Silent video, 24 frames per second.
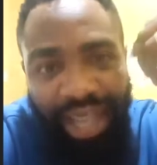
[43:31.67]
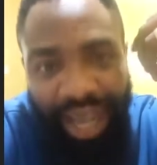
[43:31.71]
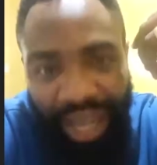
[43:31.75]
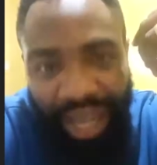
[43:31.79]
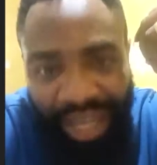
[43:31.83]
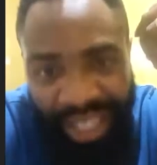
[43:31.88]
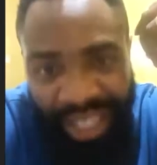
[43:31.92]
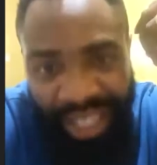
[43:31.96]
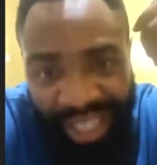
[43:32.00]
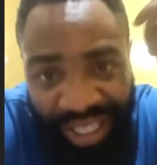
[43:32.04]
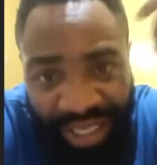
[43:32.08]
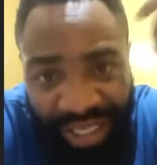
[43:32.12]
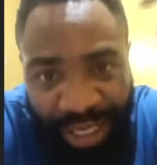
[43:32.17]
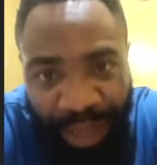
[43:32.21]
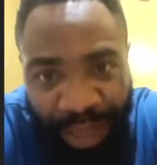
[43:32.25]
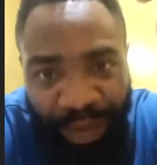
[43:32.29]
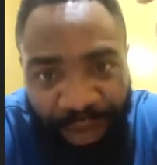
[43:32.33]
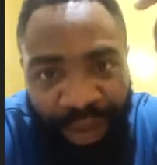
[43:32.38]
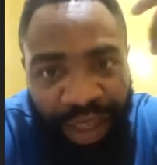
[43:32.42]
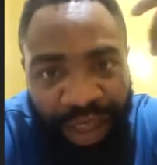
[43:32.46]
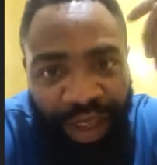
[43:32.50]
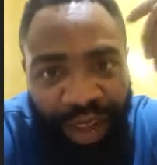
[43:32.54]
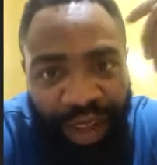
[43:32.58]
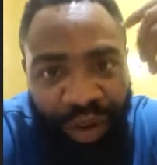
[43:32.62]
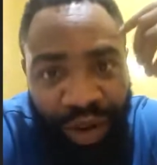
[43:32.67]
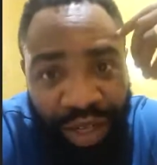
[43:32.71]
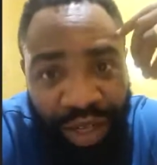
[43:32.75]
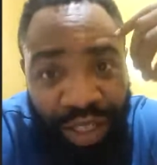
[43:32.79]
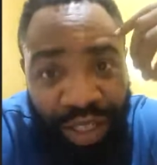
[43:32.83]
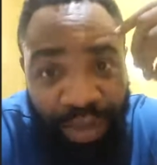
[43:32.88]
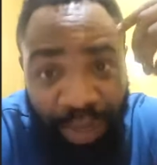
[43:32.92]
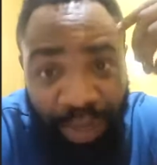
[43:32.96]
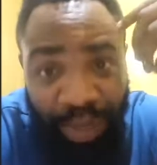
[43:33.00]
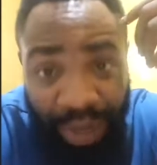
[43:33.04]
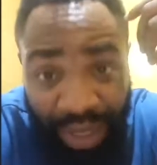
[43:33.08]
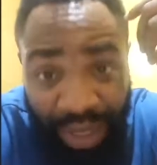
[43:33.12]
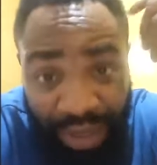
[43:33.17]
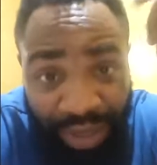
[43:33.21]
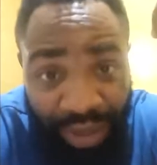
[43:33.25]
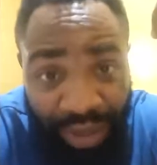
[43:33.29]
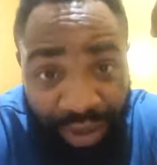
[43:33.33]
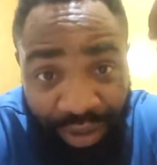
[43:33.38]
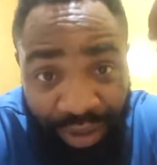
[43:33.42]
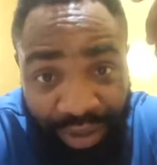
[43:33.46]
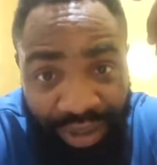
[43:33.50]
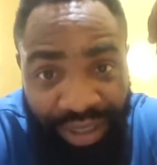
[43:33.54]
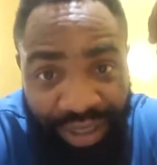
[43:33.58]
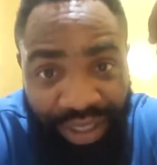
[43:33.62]
In this same thing, God is blessing
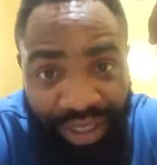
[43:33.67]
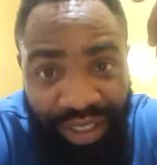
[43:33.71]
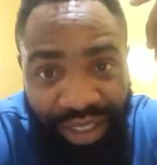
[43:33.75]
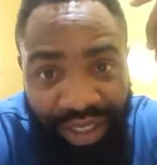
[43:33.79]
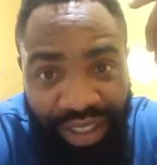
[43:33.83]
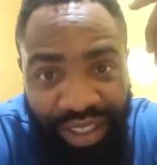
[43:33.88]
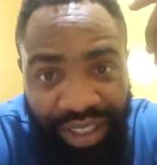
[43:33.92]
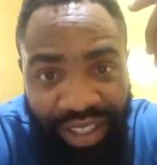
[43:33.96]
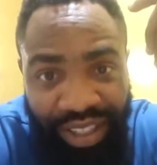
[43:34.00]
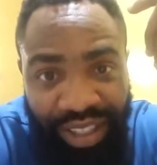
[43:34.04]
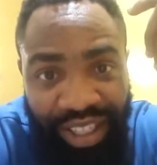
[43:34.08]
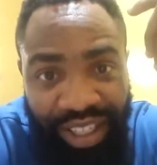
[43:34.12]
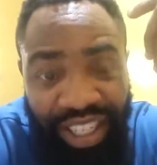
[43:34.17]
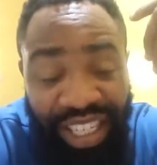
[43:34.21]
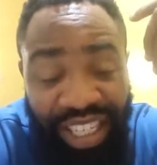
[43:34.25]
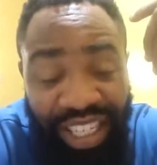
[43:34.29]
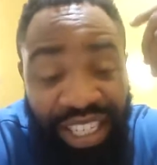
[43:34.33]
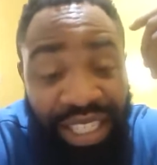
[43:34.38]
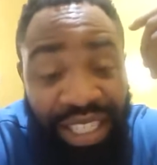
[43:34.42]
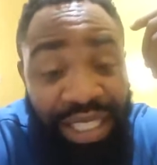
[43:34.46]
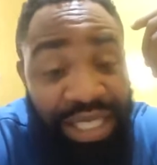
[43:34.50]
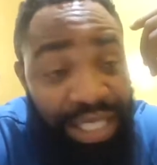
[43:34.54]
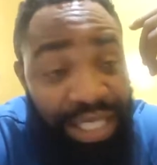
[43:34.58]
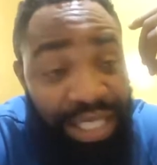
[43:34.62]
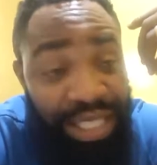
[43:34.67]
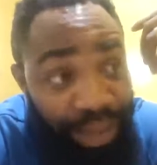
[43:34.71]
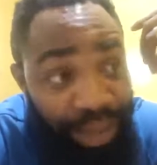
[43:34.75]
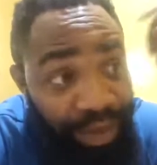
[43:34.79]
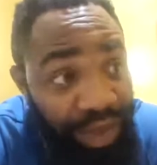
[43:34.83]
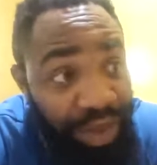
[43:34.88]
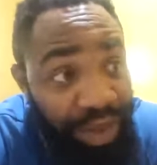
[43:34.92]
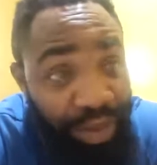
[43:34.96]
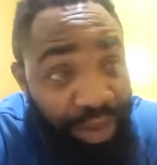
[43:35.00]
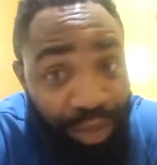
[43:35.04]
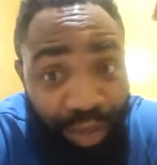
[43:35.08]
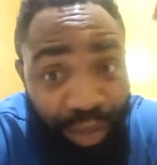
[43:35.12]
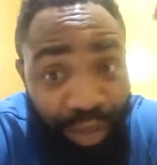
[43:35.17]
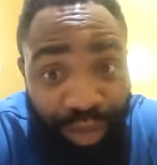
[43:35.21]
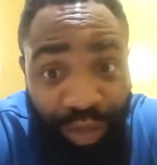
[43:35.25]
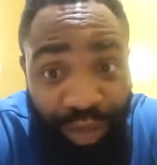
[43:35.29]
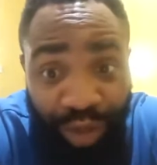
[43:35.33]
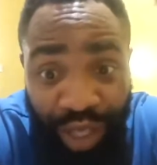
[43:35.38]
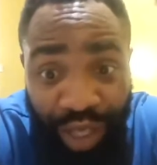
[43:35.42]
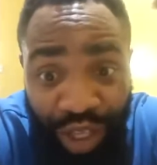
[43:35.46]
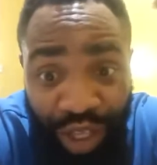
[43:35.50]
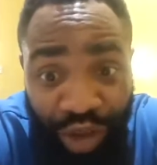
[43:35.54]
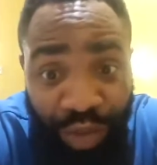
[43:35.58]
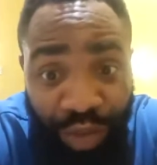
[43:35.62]
us. In this same
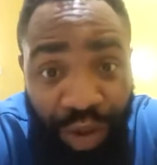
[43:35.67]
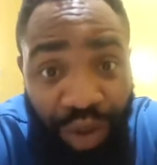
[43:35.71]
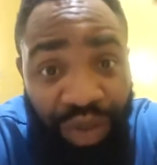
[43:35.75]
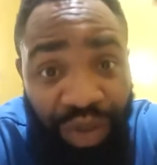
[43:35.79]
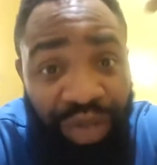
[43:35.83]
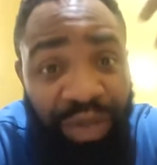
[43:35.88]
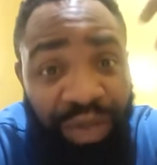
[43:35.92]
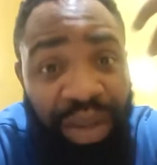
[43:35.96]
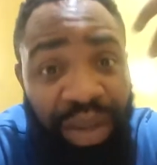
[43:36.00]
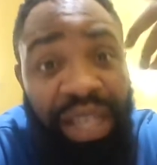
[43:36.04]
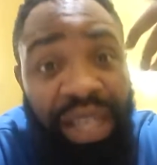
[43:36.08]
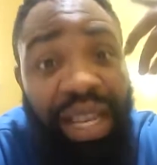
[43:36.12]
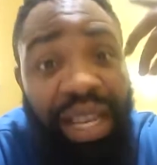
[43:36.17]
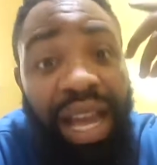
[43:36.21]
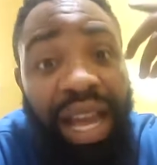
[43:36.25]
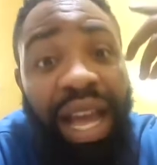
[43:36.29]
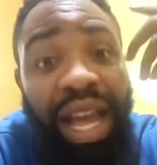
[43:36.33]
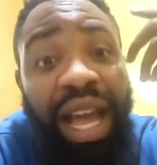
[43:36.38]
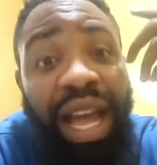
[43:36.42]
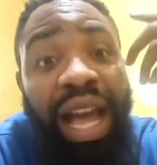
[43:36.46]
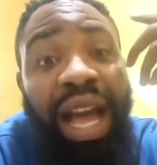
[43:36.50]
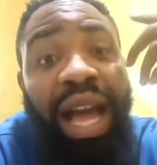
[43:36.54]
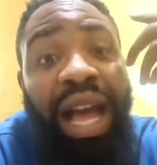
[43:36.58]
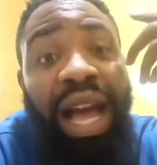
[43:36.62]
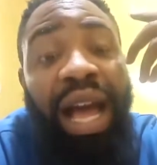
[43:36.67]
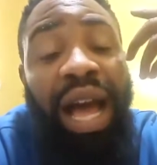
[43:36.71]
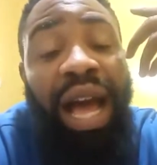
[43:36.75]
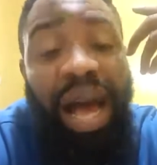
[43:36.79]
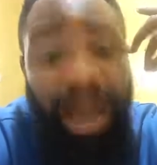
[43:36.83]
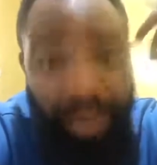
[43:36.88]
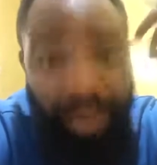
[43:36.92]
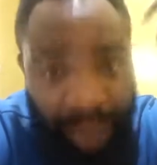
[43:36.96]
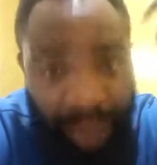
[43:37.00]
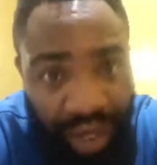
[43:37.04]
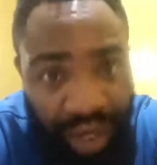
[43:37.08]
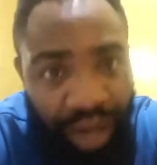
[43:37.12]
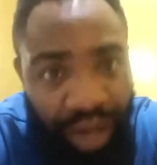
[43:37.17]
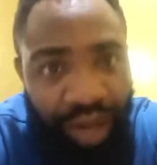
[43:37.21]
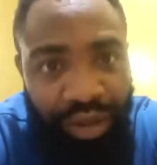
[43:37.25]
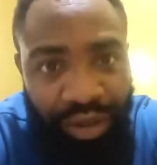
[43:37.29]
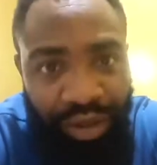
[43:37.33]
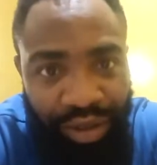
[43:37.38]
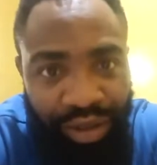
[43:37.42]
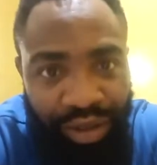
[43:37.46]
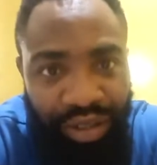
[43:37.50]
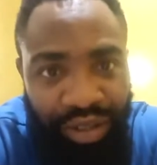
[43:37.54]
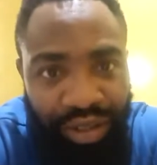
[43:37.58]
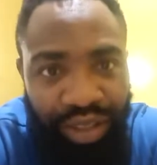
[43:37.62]
humor we've made our
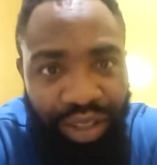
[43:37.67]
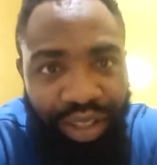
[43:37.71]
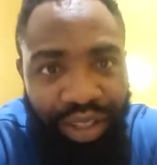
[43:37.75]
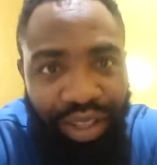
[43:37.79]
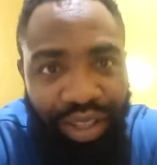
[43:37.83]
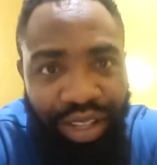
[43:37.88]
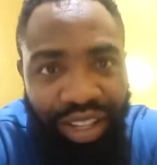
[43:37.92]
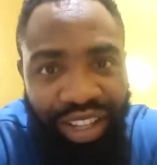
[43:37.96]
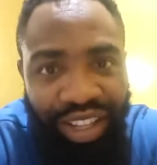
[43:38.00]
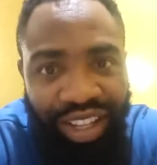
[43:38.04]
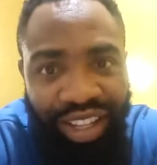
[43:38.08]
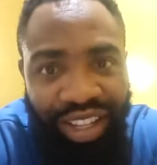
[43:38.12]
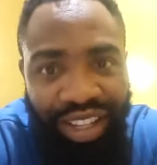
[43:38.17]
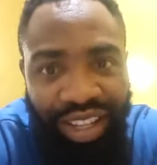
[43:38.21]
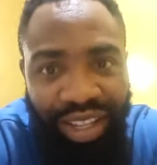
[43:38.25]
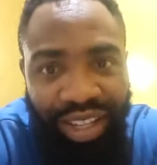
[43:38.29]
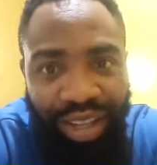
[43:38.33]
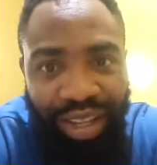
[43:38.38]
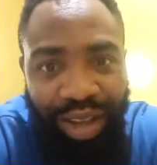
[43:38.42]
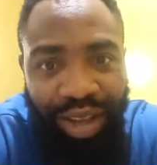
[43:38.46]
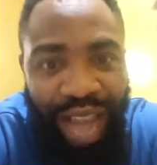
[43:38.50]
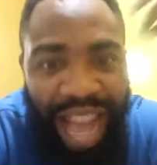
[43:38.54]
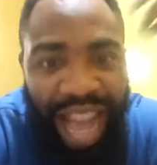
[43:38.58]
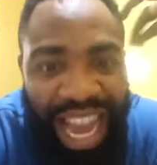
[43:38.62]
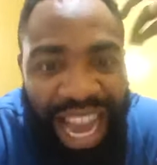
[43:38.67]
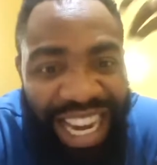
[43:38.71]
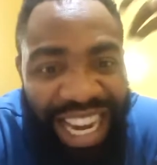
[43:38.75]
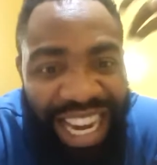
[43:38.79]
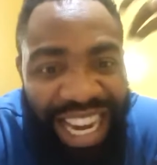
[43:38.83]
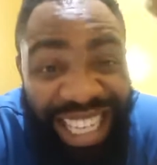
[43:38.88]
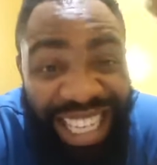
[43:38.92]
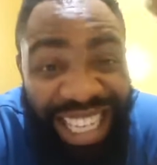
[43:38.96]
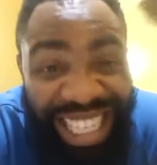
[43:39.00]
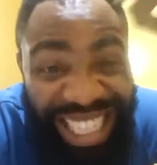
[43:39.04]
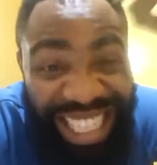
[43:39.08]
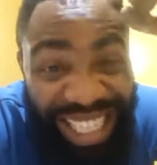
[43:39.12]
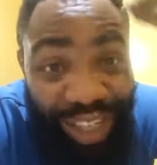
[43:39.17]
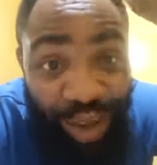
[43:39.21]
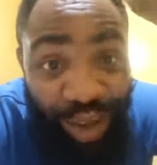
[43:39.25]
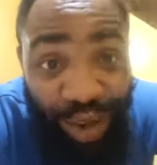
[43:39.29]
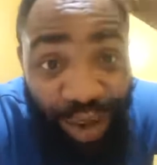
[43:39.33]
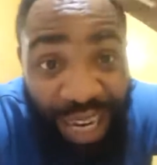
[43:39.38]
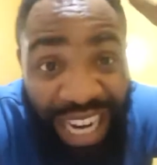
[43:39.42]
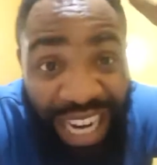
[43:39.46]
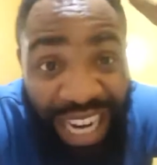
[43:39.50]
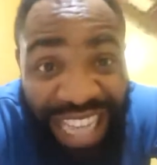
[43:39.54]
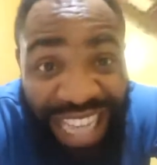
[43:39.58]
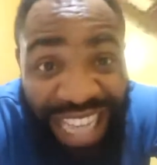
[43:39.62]
millions. And it didn't
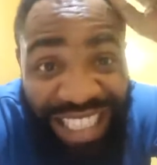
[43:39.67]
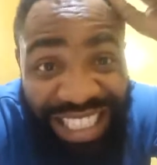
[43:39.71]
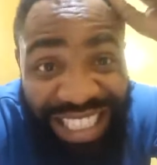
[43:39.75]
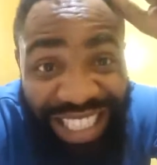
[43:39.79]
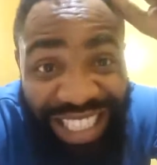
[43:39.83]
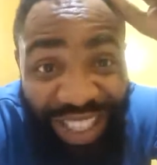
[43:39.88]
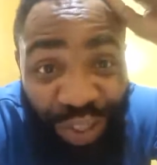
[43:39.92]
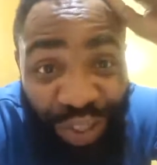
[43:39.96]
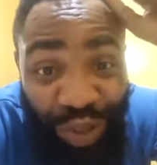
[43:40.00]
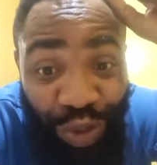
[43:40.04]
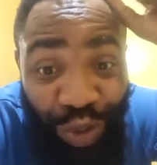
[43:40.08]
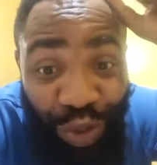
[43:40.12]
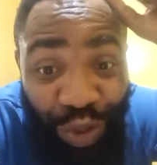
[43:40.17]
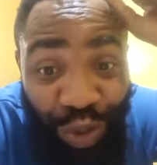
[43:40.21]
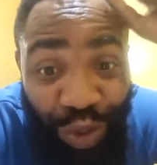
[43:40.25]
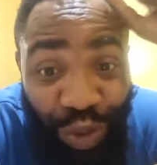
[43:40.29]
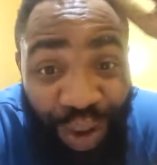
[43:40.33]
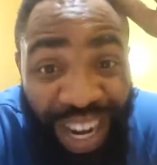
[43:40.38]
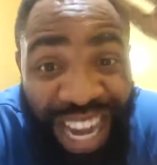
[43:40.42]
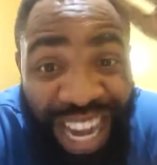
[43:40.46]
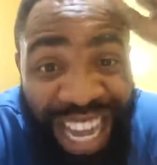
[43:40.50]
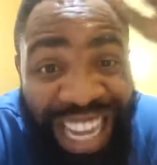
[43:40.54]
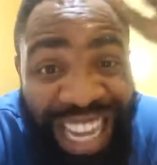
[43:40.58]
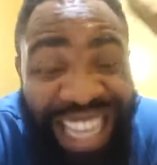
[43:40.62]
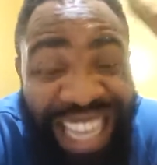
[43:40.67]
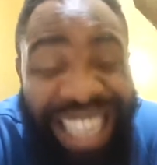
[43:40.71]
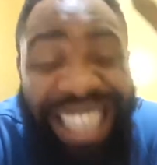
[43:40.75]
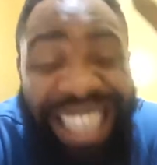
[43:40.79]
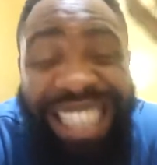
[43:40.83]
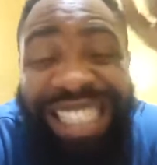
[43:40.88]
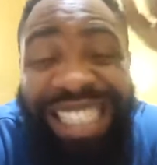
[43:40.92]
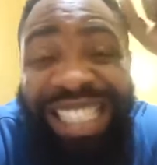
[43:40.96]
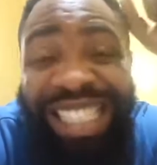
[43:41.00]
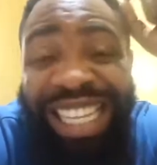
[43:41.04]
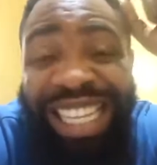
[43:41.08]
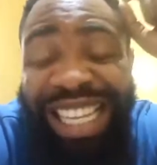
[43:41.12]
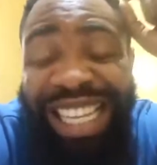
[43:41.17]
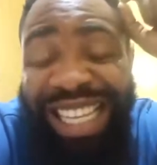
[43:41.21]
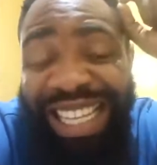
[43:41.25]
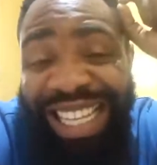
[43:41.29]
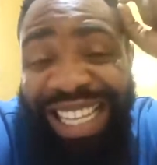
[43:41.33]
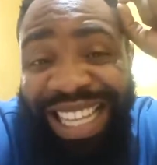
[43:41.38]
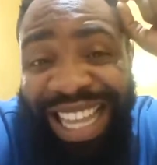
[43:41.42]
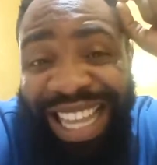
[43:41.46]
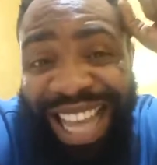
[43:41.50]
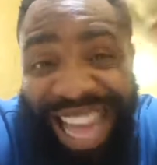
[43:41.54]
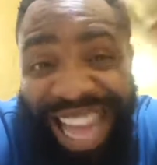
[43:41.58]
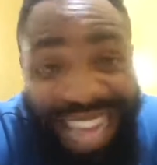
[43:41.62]
look like it
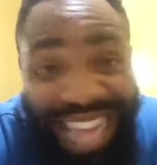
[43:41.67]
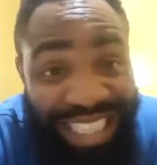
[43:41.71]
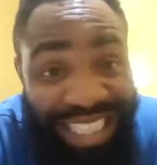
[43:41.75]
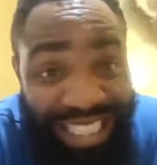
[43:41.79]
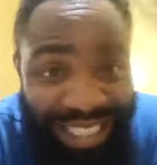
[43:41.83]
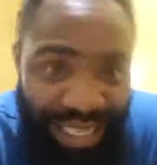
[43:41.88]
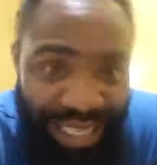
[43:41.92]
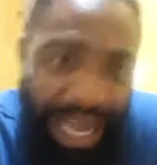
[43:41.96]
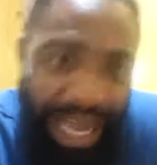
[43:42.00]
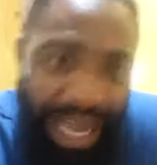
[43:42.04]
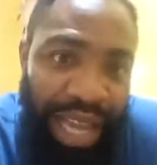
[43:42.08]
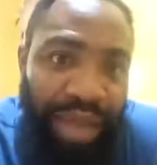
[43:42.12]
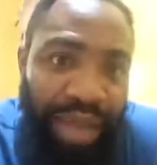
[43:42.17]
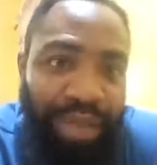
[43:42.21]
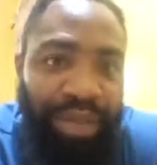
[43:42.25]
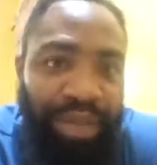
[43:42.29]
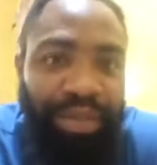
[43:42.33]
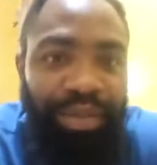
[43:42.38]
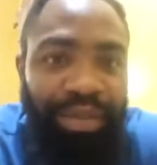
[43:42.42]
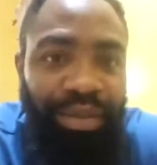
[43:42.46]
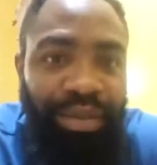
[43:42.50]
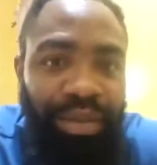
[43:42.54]
at the time.